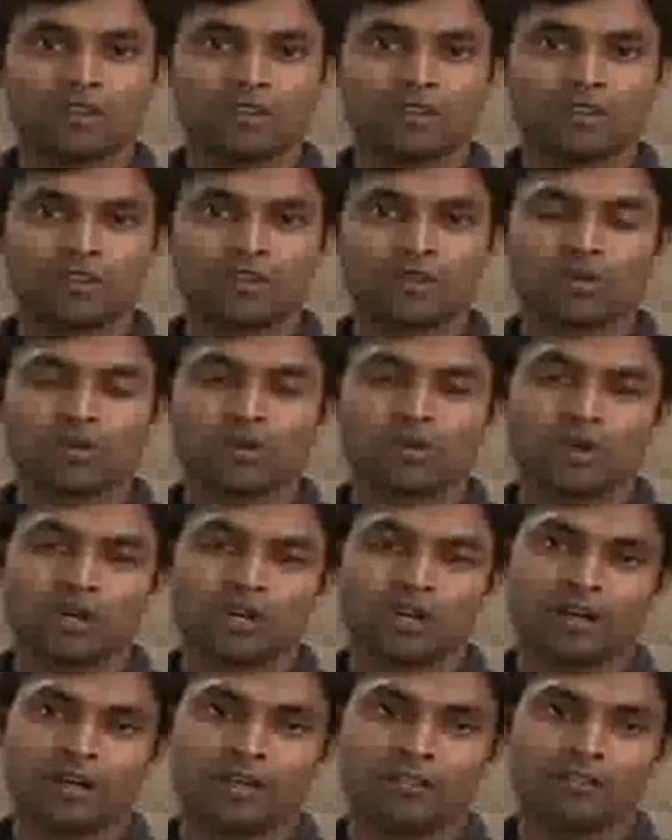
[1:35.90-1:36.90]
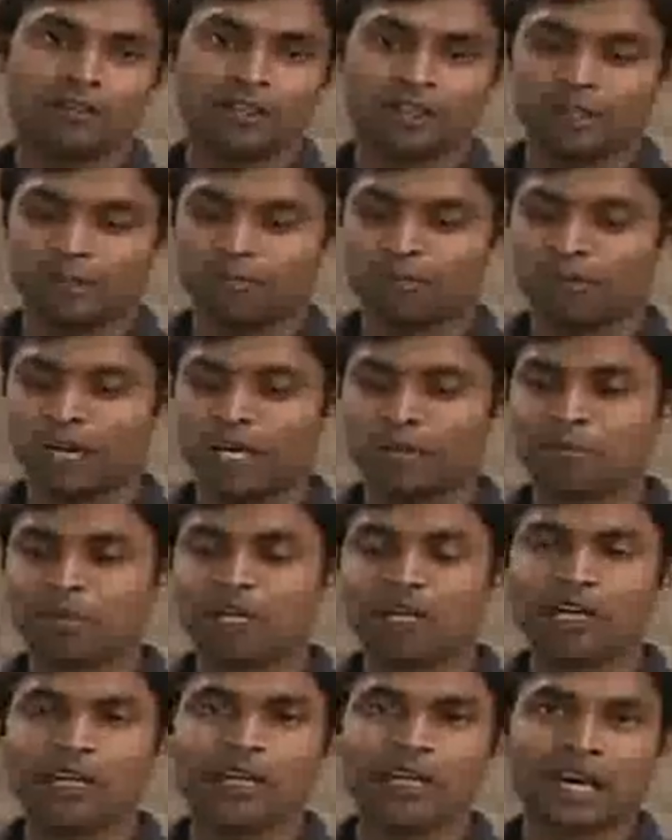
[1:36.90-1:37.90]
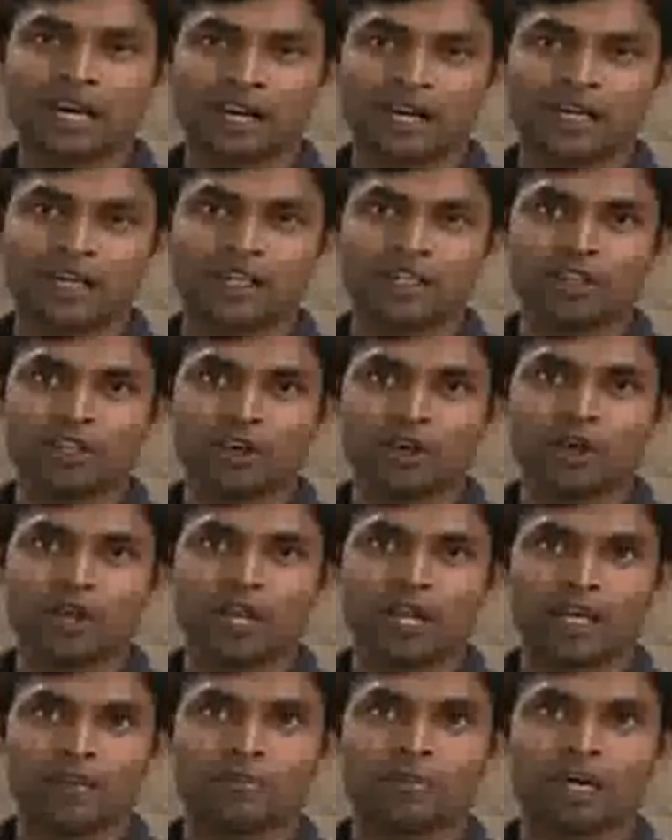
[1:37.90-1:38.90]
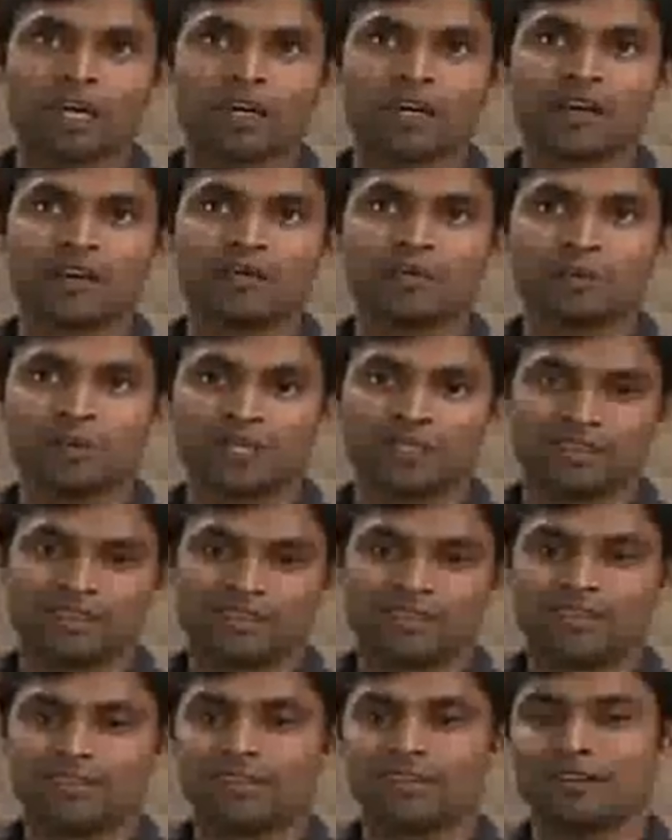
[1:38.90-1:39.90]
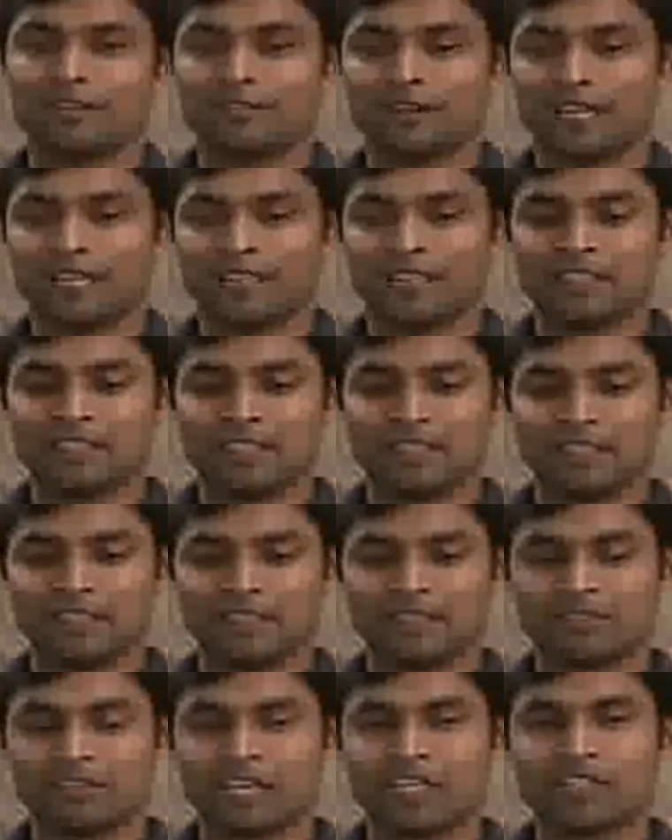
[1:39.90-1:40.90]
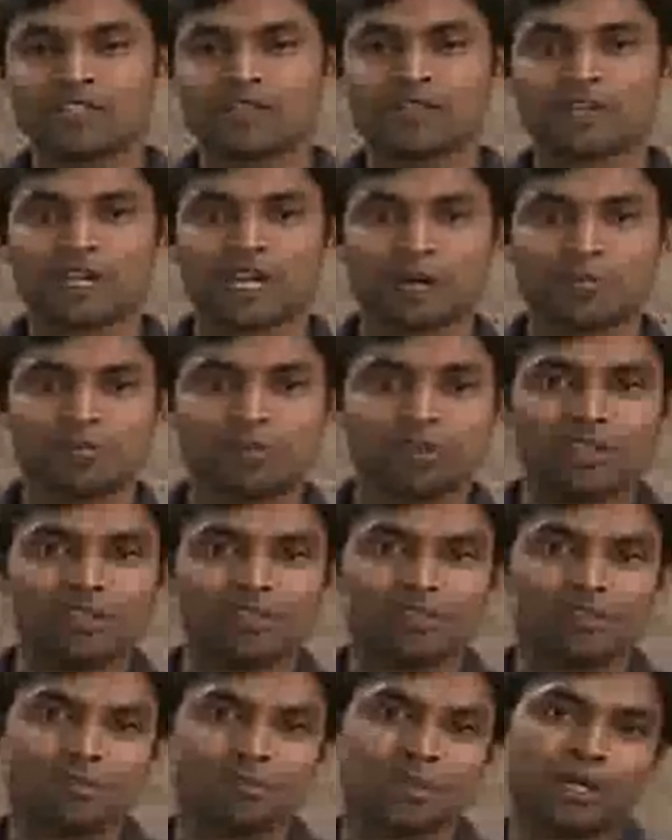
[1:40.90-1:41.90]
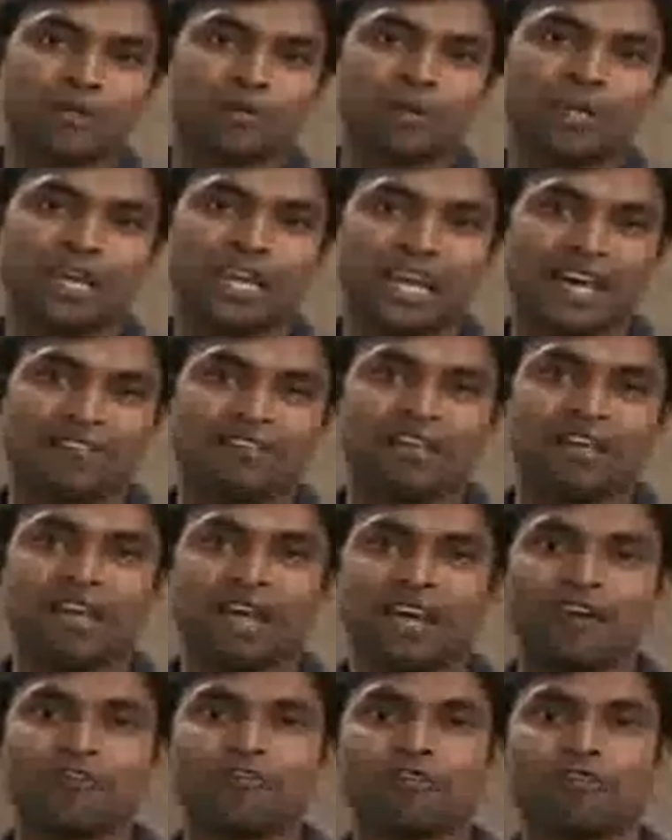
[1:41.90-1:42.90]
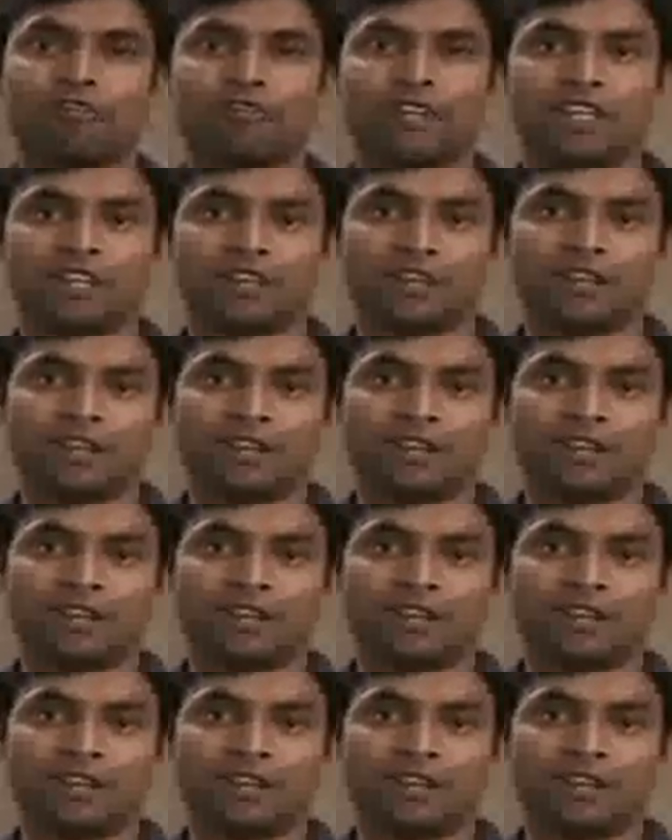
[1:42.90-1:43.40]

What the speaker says: So we primarily targeting the online market, with where the size of the companies is between 11 and 50.